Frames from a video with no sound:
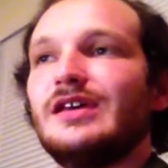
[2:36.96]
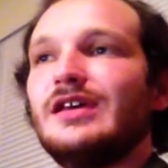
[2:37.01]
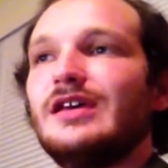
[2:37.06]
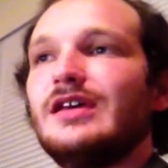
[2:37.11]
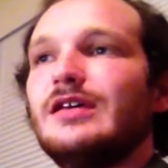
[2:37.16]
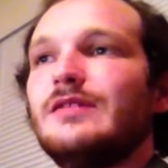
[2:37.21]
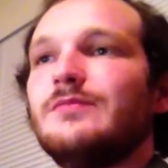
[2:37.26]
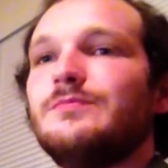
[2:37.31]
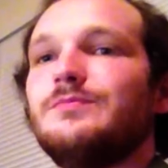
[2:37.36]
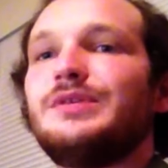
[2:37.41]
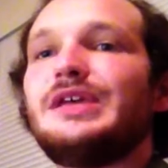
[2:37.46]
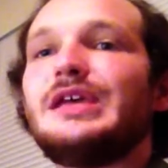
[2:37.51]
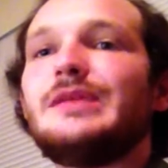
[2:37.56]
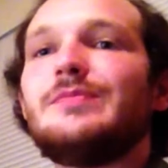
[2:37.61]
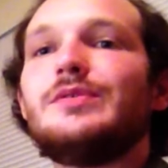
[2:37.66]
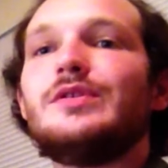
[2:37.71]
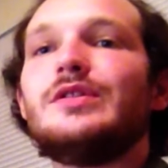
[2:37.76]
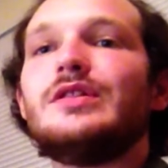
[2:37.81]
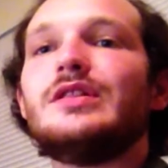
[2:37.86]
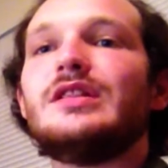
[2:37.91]

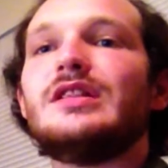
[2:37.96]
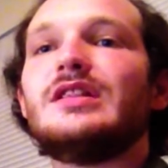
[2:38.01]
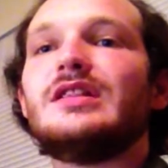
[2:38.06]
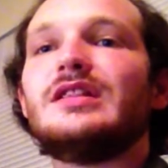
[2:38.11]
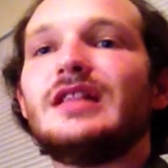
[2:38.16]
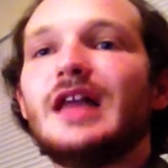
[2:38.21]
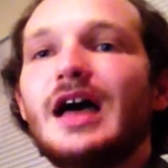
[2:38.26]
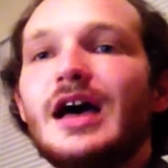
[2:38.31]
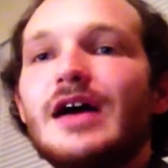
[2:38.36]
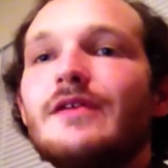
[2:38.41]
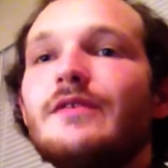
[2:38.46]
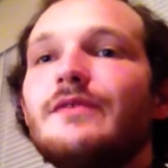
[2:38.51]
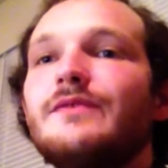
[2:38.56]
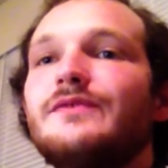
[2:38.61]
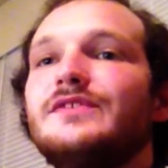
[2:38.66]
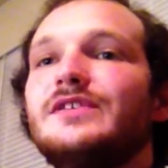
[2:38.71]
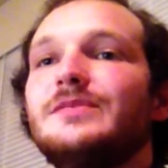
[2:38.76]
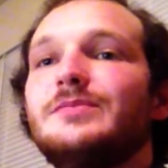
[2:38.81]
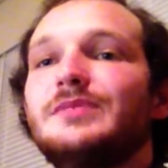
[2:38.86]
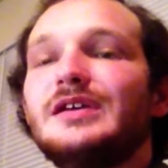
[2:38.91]
people love to
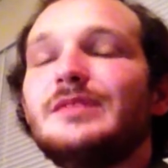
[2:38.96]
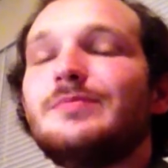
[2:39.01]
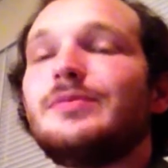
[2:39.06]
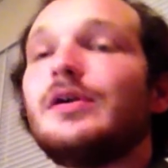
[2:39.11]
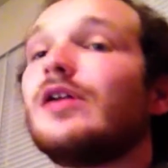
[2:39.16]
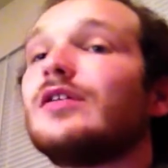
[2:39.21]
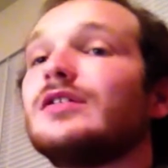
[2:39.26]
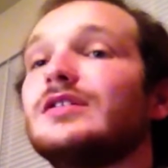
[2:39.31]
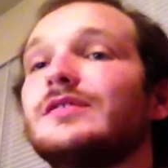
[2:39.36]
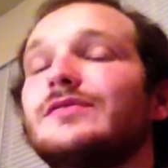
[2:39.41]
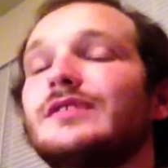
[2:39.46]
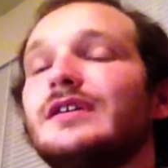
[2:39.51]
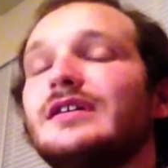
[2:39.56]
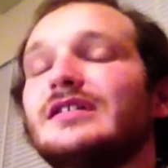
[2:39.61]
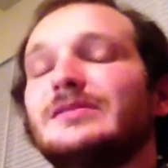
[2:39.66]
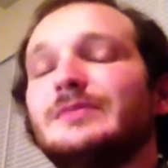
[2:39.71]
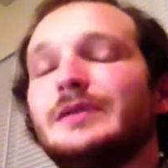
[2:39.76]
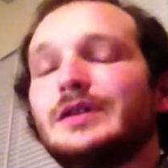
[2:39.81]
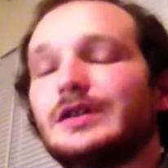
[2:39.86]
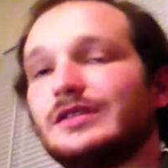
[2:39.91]
be a part of things
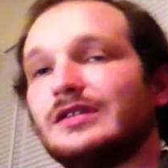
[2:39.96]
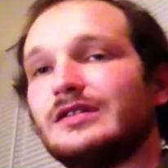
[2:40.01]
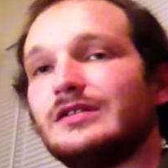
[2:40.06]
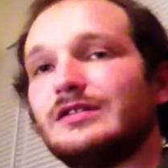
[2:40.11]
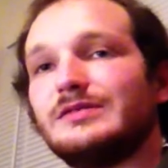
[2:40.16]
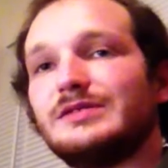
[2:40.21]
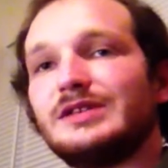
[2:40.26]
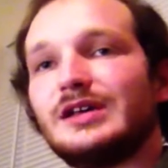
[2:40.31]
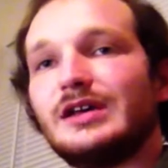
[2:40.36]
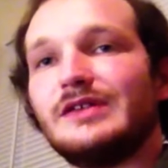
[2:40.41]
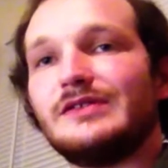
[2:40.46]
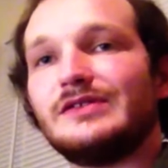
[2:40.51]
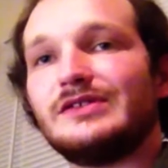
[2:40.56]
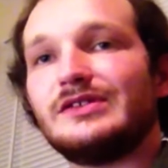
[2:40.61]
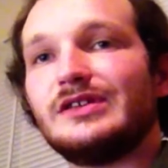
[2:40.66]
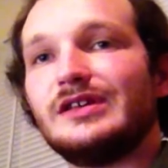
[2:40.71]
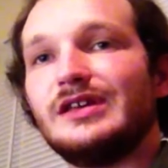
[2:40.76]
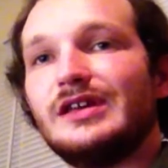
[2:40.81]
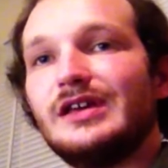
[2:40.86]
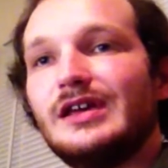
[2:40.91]
bigger than themselves.
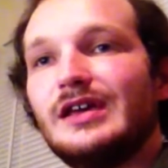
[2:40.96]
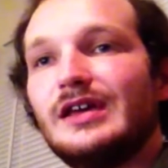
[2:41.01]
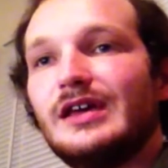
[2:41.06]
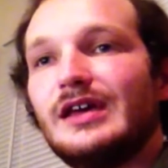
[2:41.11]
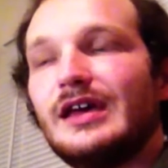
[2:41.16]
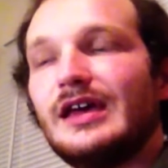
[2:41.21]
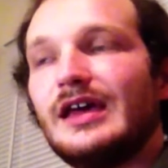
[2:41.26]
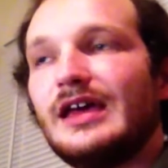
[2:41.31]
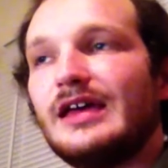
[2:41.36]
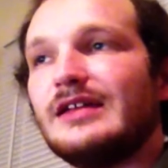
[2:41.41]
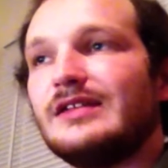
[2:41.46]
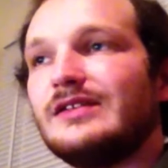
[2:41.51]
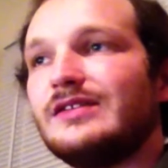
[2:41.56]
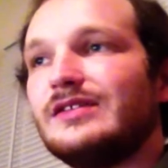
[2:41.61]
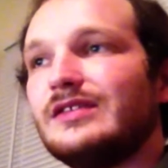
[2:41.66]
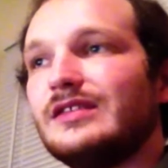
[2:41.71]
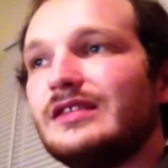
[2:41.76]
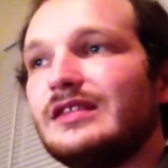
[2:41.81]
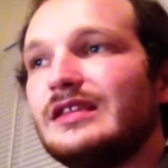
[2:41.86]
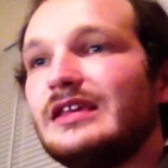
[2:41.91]
And
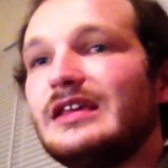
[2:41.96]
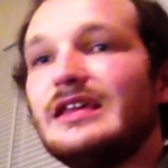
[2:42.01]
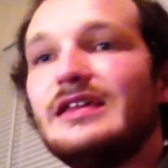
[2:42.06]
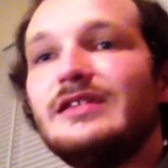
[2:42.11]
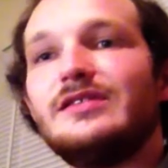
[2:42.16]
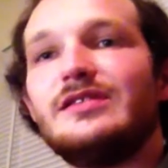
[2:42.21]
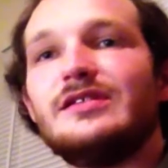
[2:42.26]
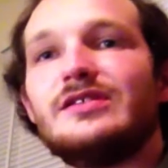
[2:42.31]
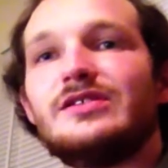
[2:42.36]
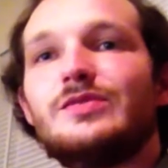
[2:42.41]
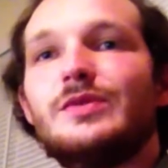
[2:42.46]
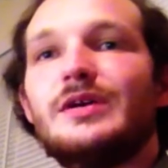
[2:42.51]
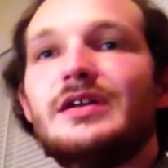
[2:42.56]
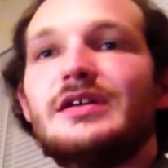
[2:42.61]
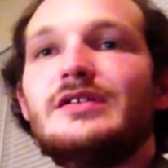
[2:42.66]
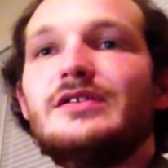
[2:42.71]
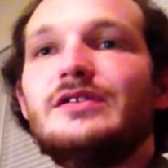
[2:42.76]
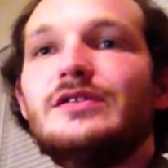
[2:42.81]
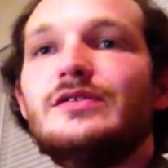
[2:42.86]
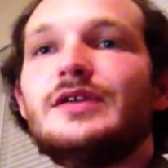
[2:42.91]
the easiest way to
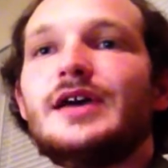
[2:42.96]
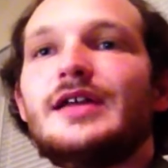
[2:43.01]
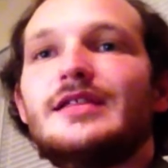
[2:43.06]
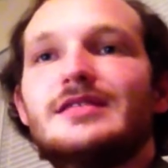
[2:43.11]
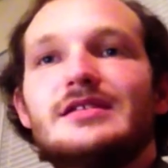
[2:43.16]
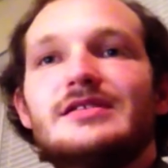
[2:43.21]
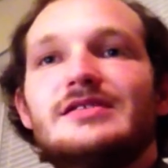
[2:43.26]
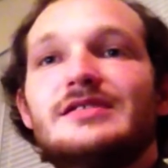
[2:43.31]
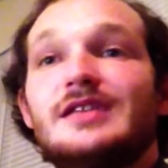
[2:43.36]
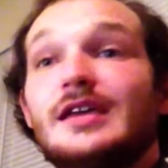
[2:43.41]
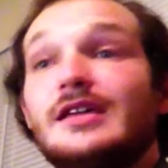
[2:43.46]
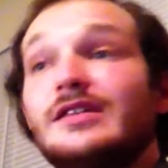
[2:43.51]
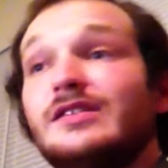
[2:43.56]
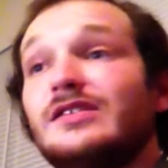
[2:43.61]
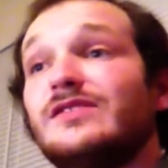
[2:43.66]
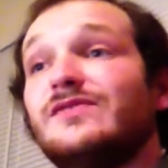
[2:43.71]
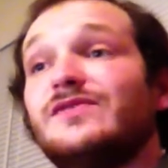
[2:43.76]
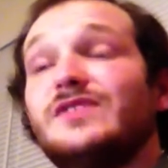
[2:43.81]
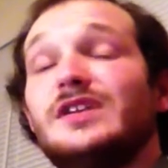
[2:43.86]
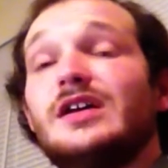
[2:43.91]
do that these days is
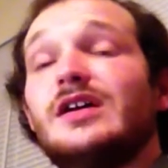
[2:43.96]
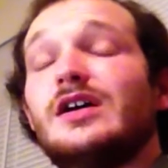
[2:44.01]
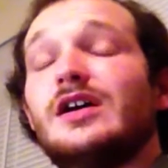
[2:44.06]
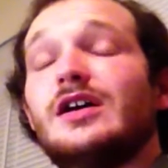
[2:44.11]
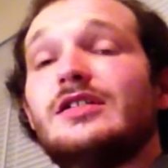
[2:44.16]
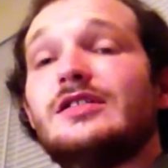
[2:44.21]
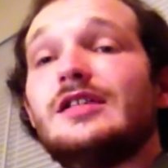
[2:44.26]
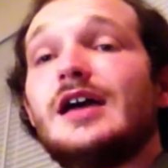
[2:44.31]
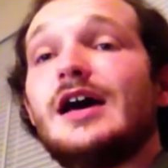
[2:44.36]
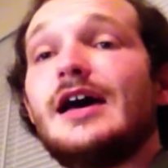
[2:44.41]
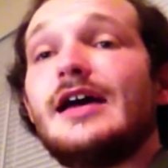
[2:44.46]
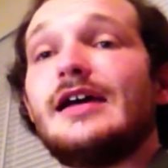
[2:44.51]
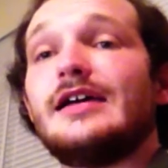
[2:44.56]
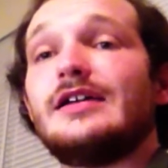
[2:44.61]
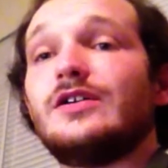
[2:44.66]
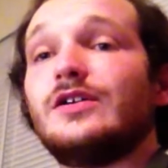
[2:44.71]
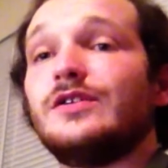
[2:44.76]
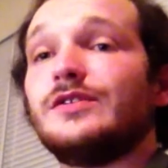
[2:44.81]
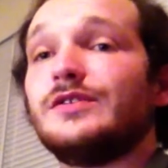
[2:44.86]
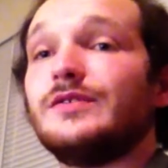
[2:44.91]
via online.
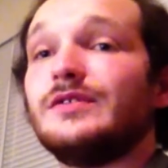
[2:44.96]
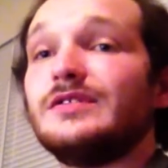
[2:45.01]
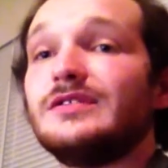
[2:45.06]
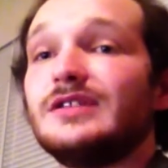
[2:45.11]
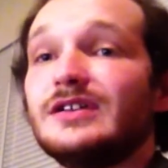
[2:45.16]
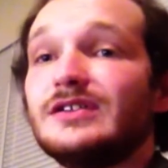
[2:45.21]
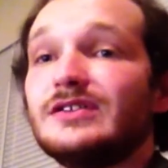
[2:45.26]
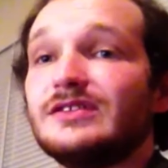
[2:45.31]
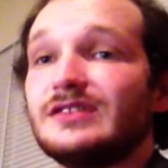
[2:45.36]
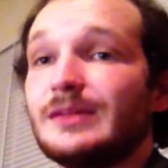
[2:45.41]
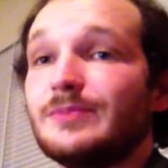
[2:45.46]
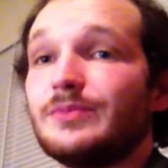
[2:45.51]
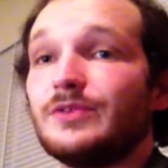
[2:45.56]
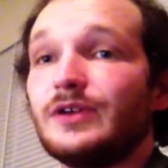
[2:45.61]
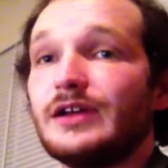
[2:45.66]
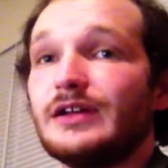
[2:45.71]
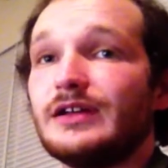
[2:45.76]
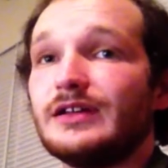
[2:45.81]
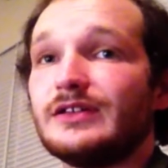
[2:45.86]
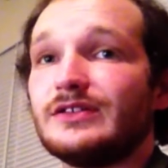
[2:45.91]
Although it does separate
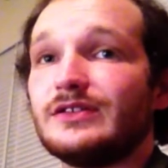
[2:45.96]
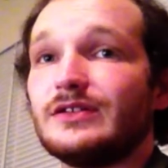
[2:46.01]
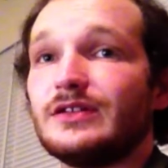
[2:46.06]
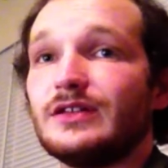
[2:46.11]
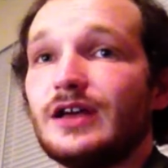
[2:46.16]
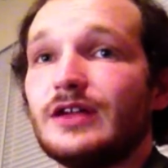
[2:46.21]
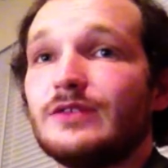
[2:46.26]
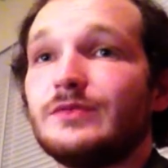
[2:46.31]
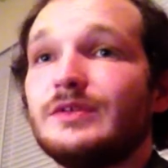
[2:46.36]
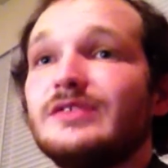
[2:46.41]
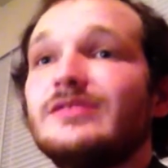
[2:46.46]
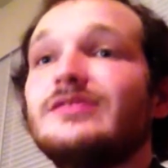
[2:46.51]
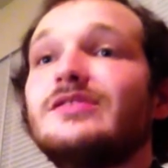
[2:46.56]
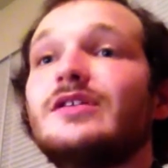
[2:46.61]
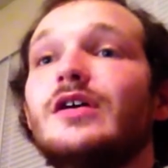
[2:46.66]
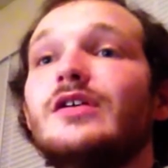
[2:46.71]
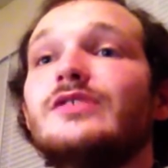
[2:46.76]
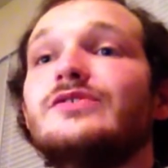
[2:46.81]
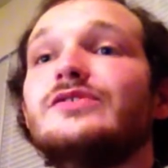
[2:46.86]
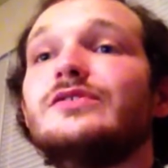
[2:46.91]
us in a lot of ways, it
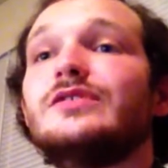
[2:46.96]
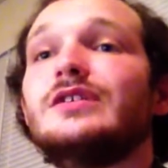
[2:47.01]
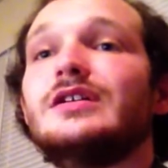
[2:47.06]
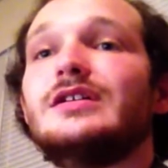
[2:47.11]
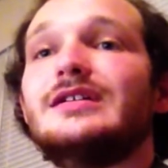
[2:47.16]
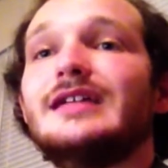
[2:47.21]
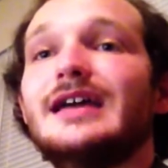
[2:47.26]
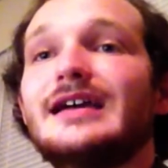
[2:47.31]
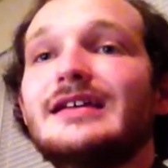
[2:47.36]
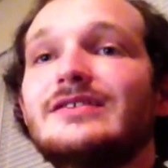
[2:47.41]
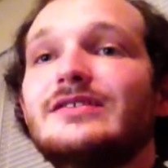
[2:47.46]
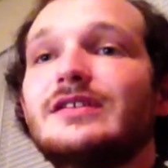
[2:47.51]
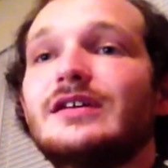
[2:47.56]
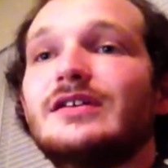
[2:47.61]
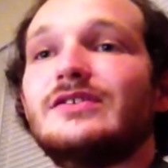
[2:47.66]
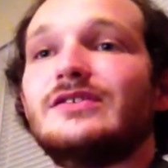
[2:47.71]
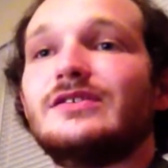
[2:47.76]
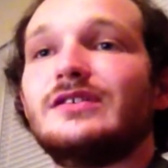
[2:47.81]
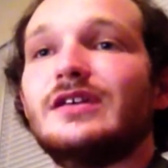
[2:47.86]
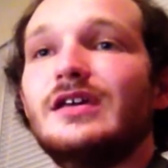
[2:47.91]
also connects
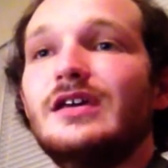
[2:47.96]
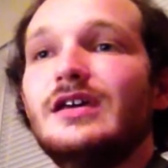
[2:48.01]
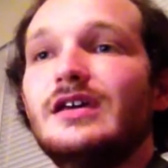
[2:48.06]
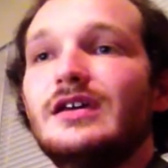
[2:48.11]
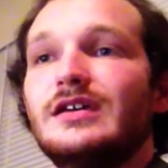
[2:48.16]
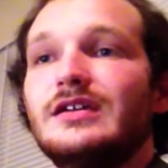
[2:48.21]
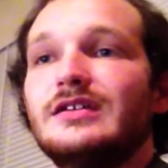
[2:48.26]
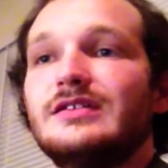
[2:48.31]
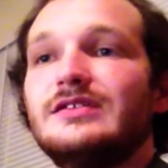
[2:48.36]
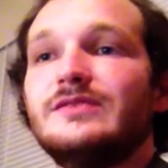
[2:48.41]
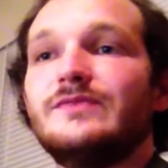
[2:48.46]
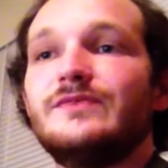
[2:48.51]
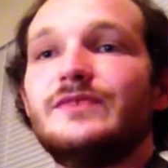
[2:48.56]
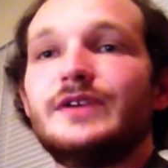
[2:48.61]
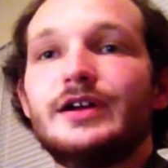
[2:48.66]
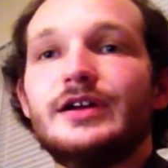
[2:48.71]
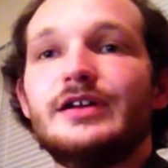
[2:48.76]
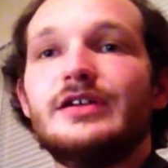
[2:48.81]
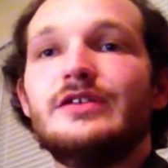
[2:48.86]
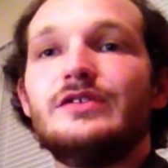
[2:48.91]
us in some
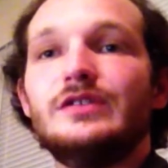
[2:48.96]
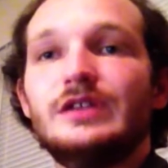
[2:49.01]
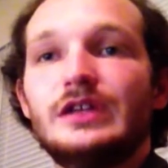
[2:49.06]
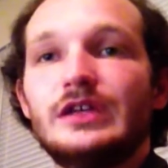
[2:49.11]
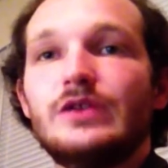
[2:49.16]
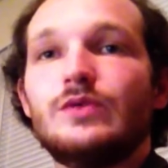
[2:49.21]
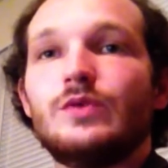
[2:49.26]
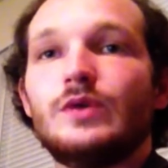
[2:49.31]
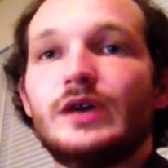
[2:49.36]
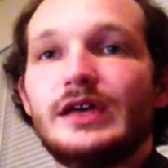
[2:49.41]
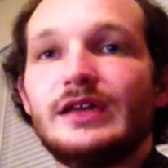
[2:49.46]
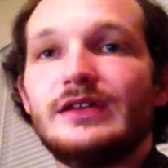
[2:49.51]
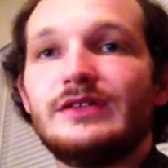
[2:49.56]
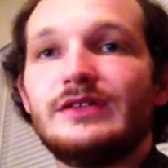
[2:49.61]
very unique ways